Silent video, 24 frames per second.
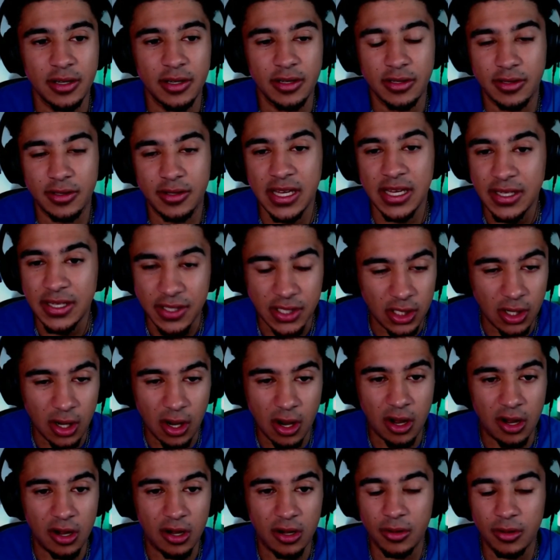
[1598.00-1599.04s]

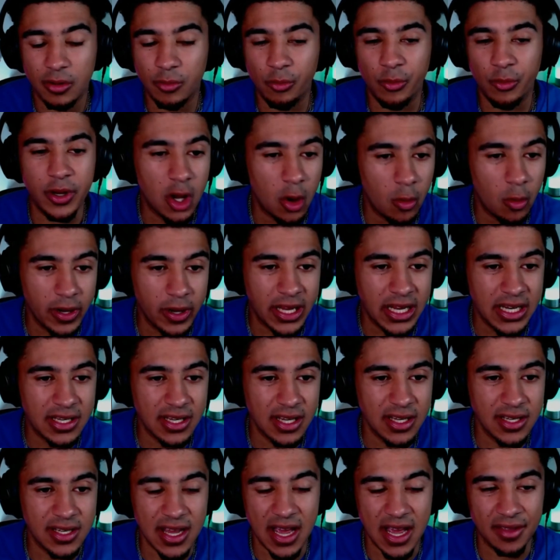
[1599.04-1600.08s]
DTR, we know what he did
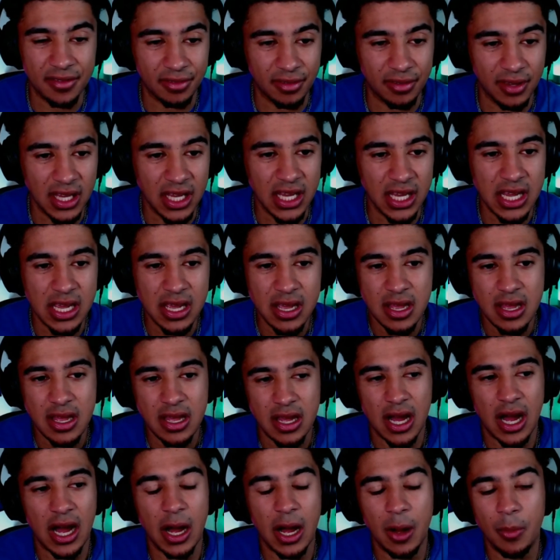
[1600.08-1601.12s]
to SC.
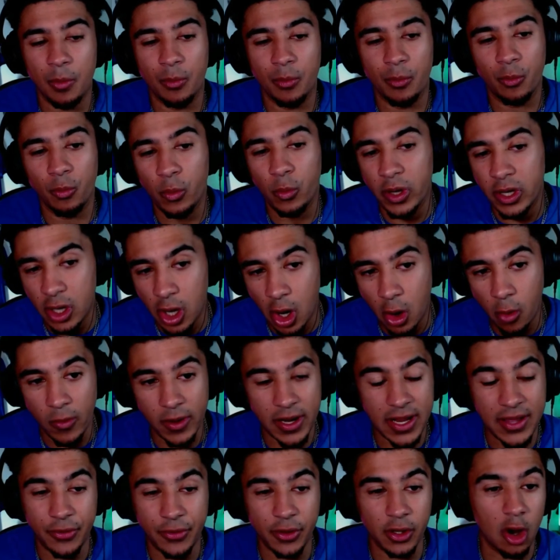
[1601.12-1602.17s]
We know what
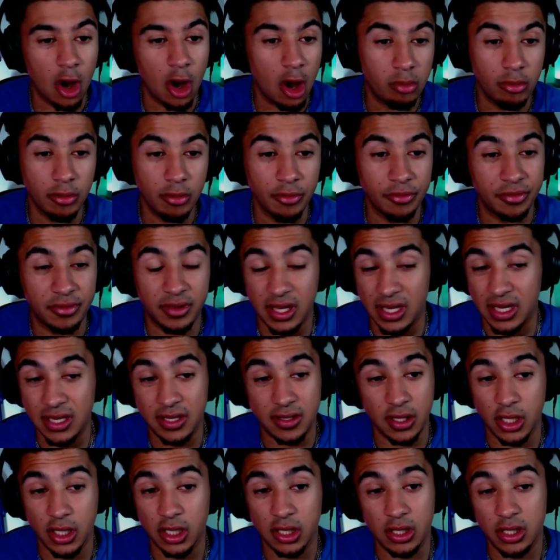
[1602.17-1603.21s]
Ethan Garbers did
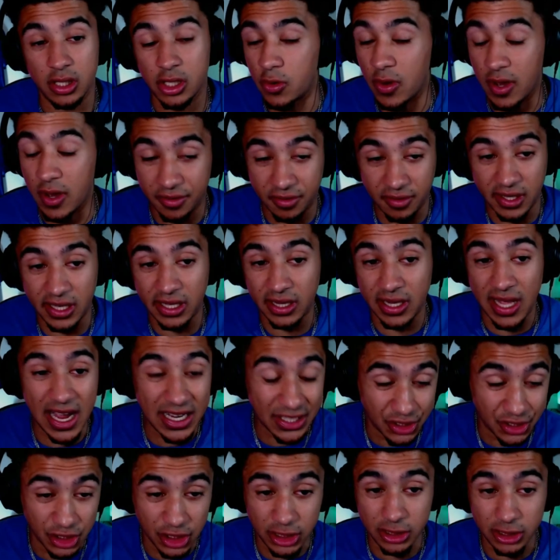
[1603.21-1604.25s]
to USC last
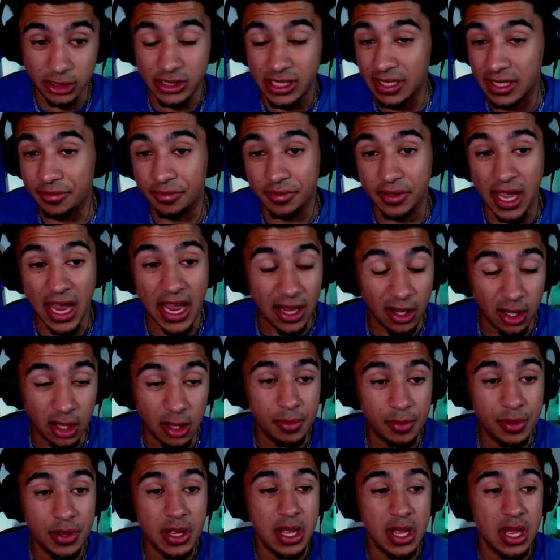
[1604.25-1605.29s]
year against Caleb.
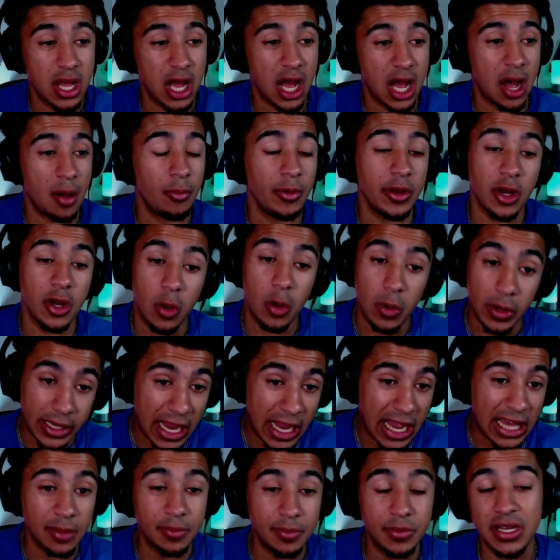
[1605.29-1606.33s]
We know what
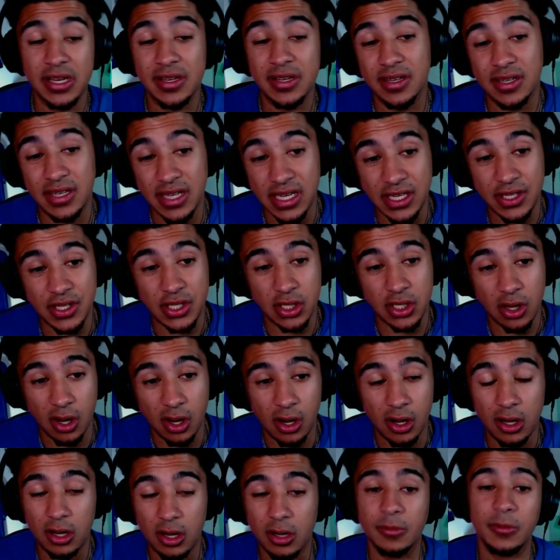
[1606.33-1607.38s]
Caleb did to
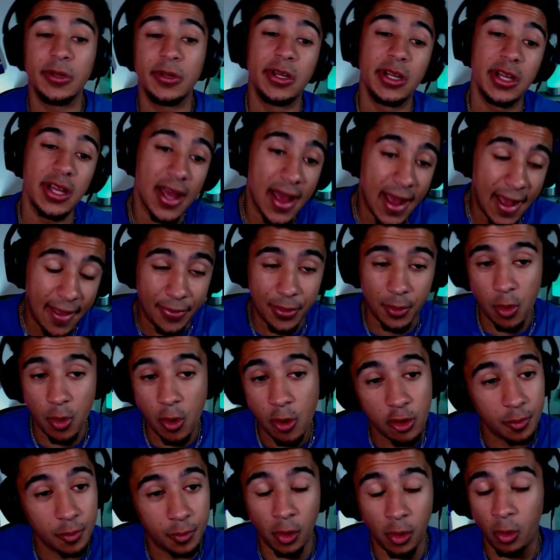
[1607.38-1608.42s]
DTR at the Rose
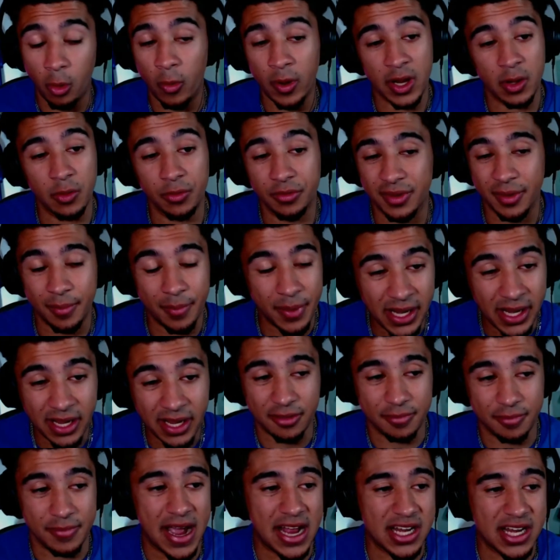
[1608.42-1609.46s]
Bowl when it was the biggest
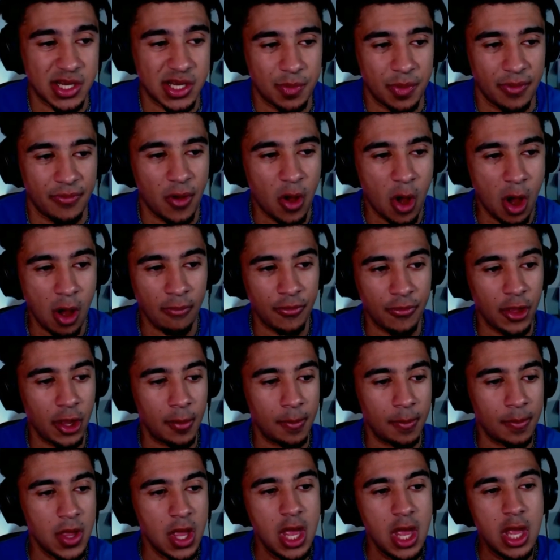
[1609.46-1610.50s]
matchup of all of them.
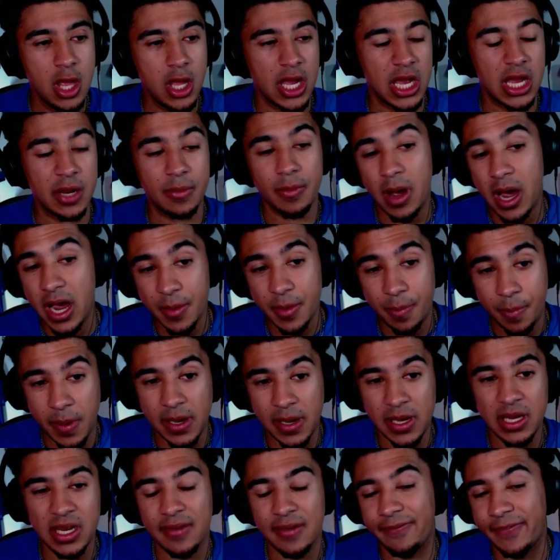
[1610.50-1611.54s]
In my opinion,
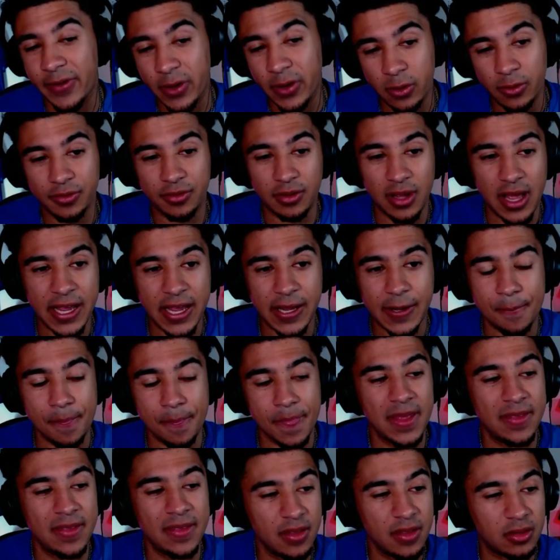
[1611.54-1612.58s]
it feels like
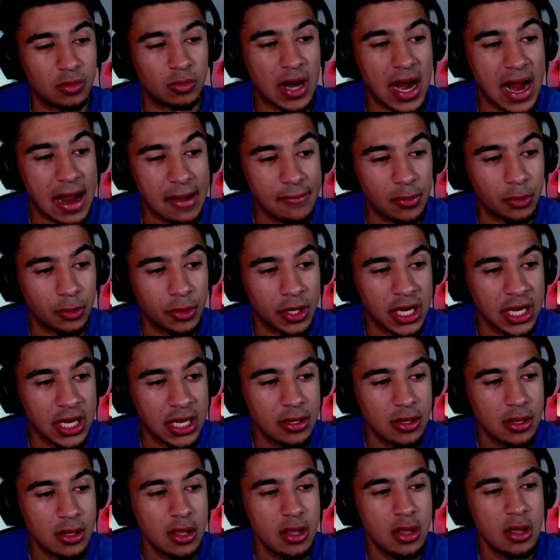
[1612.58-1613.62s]
in this rivalry,
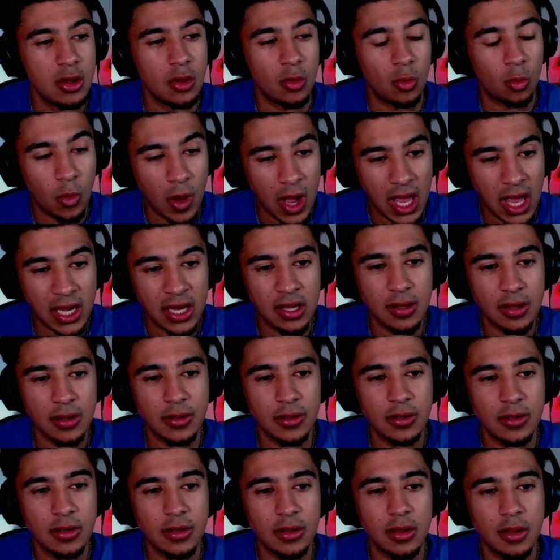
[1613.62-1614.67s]
when
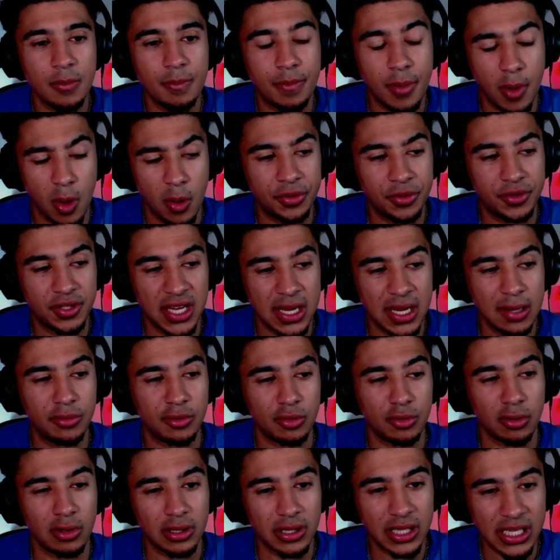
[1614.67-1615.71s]
both teams are
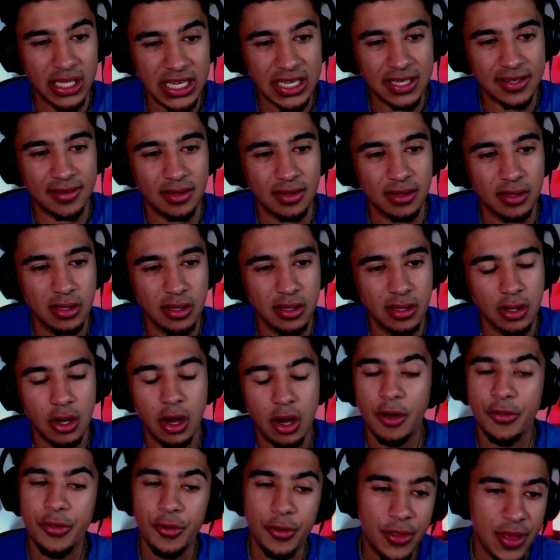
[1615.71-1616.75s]
elite,
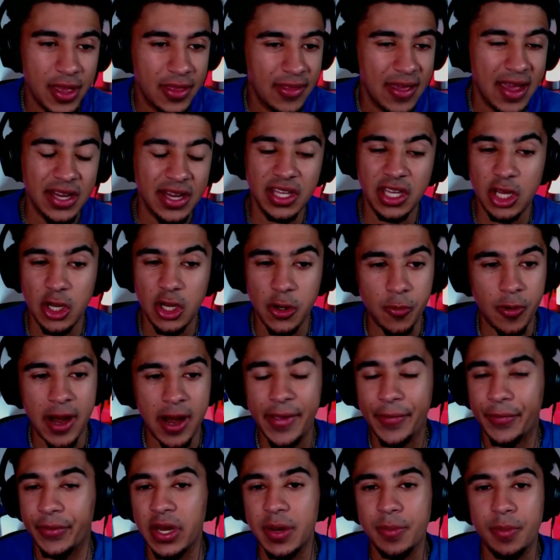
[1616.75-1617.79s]
other than that year where
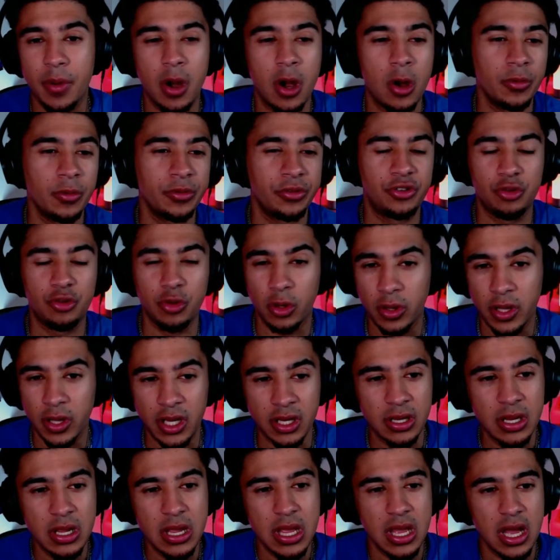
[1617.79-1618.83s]
Anthony Barr was drilling
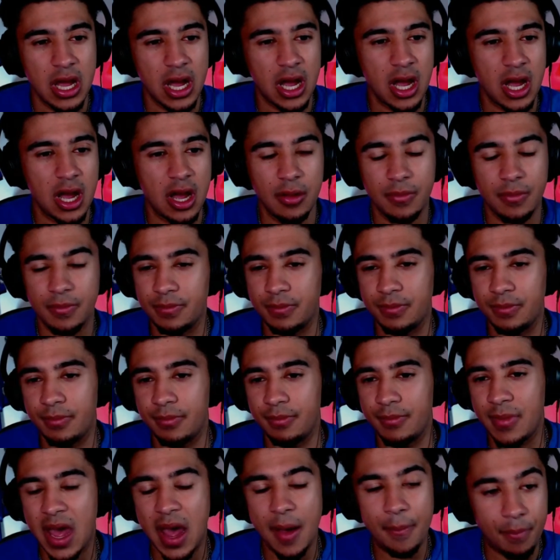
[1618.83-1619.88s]

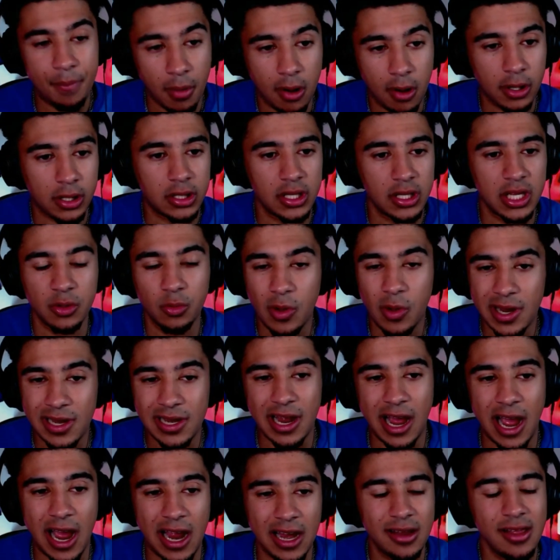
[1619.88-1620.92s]
Matt Barkley and
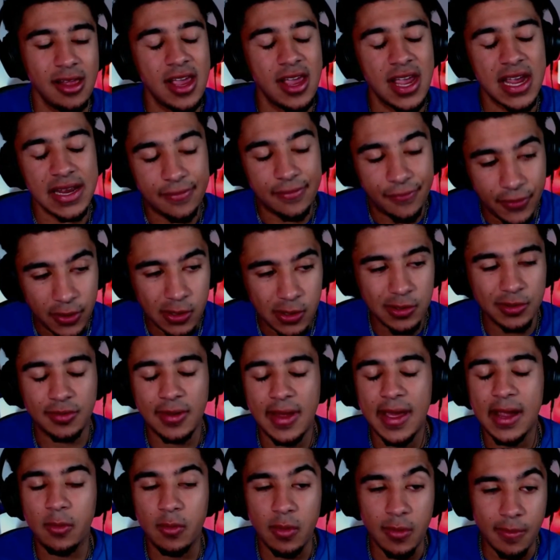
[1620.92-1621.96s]
whatnot, it feels
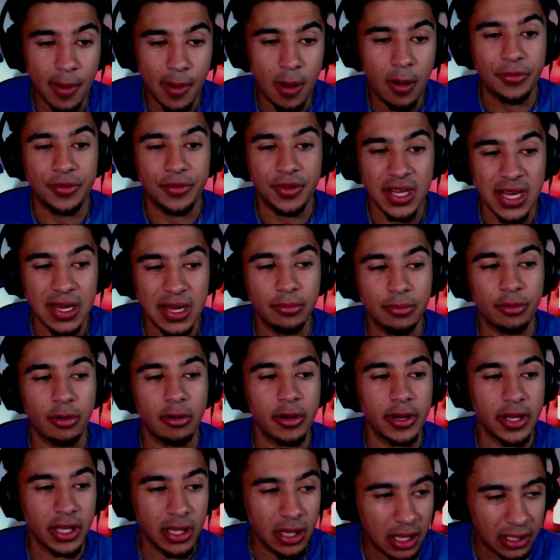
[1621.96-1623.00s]
like when both teams are
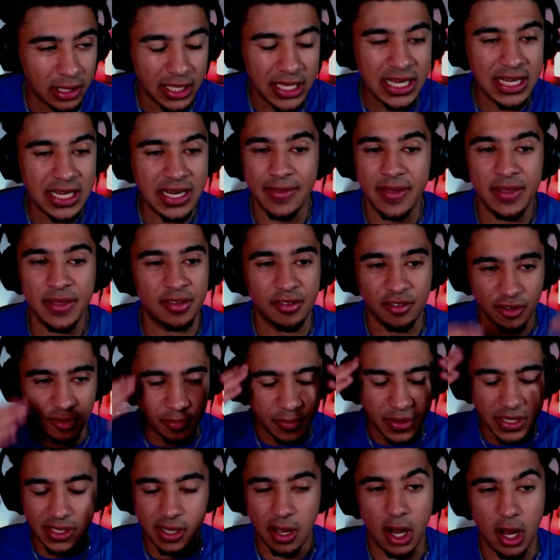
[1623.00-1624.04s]
elite, and this is just me
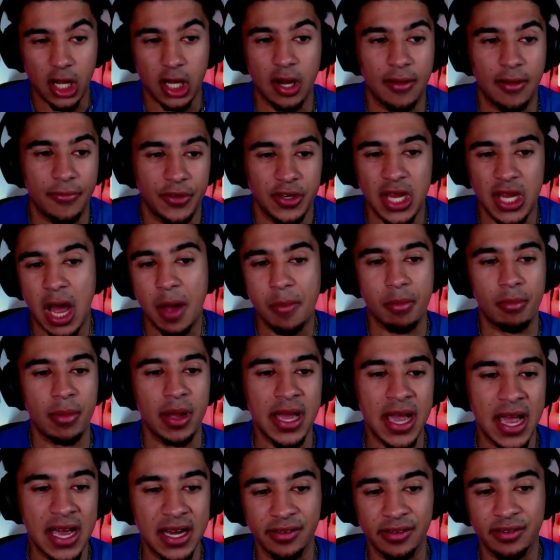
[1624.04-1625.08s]
talking off the top of my
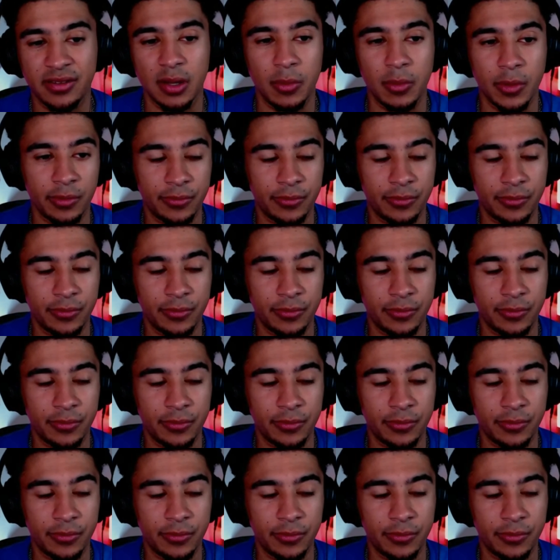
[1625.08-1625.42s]
head as someone who's